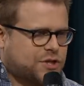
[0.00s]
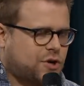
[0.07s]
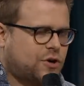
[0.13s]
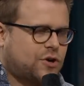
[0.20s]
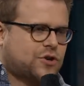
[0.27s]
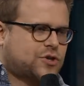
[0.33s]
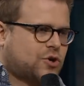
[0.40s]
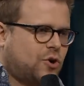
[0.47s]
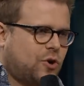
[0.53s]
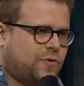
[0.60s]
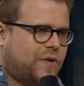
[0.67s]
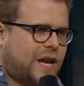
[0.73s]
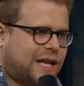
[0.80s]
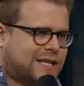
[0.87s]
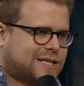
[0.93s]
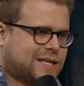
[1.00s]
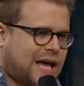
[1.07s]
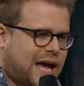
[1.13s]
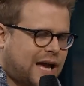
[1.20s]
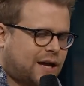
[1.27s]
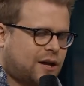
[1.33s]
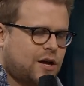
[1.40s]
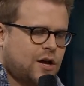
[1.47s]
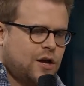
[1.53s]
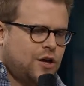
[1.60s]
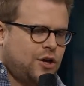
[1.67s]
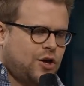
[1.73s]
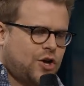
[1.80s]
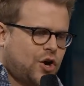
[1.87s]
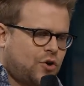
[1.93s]
You know, you're told that it's like,
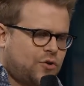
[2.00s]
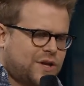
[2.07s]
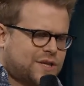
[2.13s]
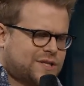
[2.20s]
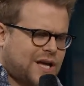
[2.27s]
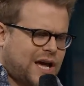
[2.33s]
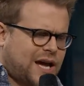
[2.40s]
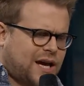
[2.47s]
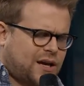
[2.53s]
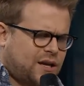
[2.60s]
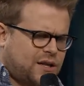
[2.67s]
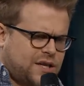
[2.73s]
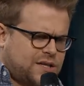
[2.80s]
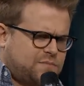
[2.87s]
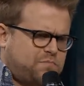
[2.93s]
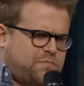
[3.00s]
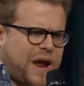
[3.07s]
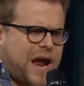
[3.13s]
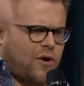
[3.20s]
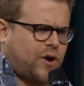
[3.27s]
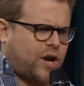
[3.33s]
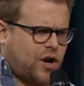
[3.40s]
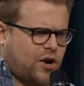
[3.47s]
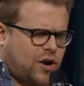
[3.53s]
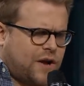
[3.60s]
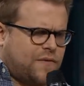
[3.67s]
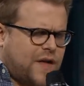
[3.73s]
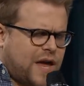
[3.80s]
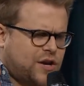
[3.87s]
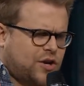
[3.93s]
you know, this like this barrier,
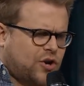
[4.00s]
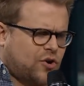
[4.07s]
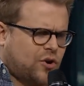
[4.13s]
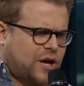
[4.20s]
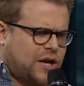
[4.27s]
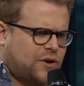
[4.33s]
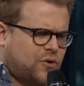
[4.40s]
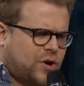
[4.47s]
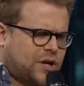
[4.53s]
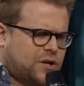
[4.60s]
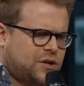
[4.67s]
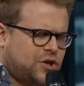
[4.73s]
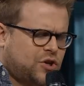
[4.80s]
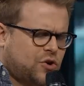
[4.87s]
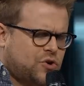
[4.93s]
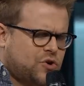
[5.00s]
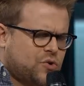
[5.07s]
and then you're you can, you know,